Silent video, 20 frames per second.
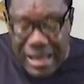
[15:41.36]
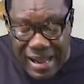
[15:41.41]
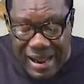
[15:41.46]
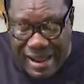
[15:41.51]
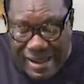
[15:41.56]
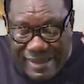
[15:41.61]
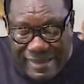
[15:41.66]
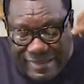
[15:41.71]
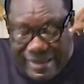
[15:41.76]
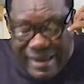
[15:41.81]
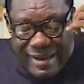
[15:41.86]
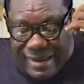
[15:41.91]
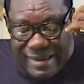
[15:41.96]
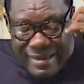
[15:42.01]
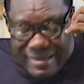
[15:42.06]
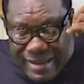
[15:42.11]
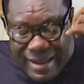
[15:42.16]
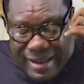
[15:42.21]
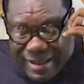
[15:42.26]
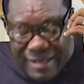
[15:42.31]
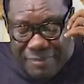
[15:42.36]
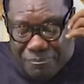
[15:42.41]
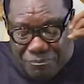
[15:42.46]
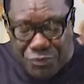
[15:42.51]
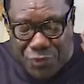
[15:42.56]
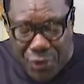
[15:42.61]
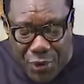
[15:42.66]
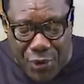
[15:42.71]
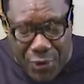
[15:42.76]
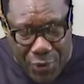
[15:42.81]

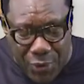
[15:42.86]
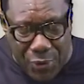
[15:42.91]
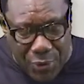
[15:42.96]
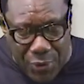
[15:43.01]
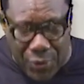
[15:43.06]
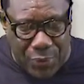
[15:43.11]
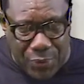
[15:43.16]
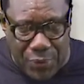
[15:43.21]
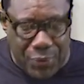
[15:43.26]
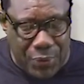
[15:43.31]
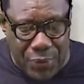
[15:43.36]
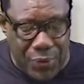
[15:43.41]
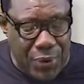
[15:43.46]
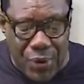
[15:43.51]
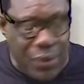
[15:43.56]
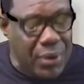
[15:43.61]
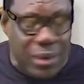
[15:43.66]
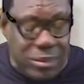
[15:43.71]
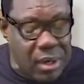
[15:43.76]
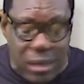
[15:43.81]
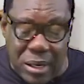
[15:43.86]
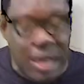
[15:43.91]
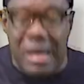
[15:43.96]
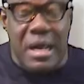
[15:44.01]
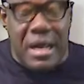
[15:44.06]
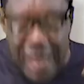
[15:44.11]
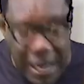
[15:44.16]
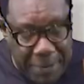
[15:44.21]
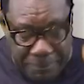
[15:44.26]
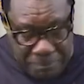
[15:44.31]
Again, godo godo godo godo.
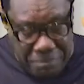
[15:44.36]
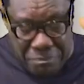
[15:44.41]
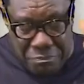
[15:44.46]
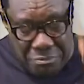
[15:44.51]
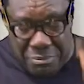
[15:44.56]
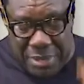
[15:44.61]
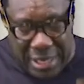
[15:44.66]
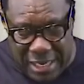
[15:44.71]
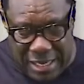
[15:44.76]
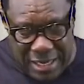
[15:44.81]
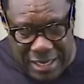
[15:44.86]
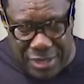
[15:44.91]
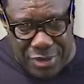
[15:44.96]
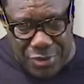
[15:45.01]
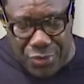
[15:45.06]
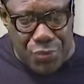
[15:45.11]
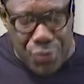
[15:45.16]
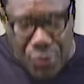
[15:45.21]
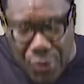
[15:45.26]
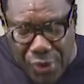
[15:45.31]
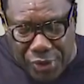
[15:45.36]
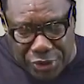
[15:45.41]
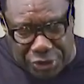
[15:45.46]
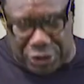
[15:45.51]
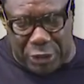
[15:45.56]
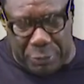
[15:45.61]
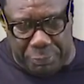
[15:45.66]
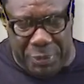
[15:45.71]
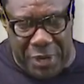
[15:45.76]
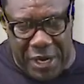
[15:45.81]
Help me
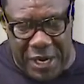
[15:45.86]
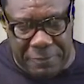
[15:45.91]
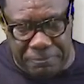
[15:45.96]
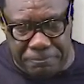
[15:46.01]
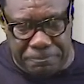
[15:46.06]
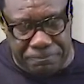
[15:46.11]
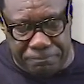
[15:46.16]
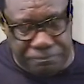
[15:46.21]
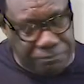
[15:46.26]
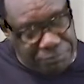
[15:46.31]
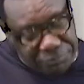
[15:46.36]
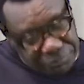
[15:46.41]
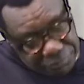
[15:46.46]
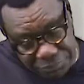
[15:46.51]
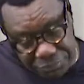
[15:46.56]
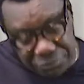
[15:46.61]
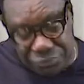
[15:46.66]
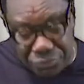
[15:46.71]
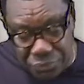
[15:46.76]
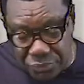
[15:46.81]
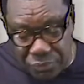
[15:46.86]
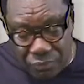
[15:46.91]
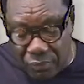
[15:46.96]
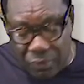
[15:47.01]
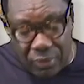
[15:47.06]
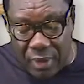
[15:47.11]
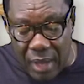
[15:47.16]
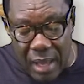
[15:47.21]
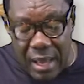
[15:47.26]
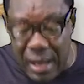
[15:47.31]
worship him.
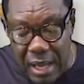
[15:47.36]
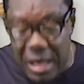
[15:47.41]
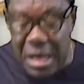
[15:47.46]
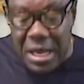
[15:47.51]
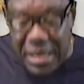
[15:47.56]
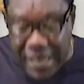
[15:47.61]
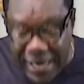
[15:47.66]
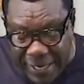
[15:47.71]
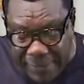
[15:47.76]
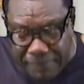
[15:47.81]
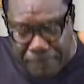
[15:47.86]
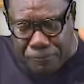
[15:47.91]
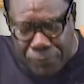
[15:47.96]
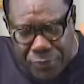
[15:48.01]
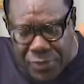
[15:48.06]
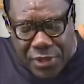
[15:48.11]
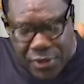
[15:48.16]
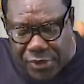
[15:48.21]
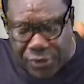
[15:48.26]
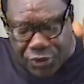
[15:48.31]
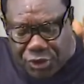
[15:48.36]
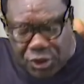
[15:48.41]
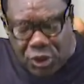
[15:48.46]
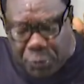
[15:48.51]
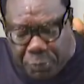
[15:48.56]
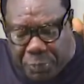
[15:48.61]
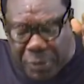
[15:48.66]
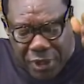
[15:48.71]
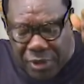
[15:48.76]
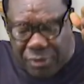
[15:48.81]
In the
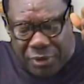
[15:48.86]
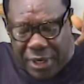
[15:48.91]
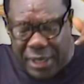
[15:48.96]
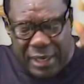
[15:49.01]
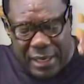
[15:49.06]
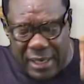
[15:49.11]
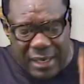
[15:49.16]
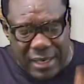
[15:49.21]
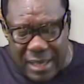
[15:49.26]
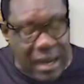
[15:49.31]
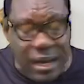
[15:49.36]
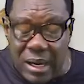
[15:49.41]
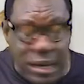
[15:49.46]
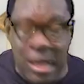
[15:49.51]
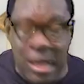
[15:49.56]
spirit,